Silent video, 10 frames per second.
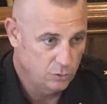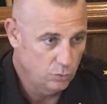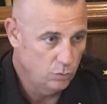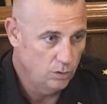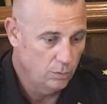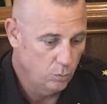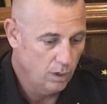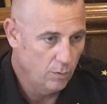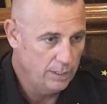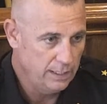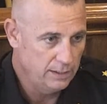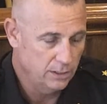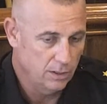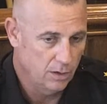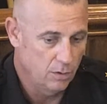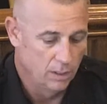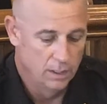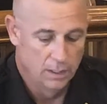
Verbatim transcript: to where we need to go.